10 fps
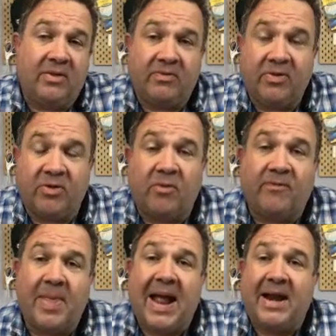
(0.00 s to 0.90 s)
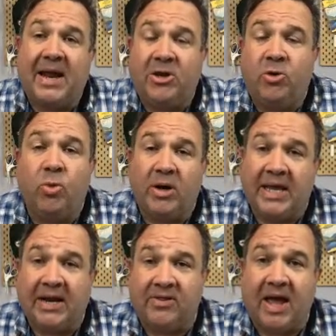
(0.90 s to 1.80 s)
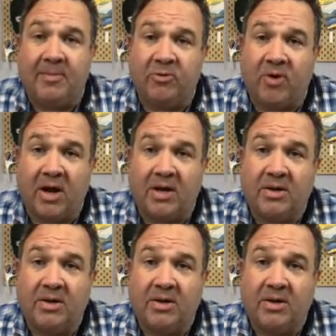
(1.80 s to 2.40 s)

so from that end, you would get a Cybertruck?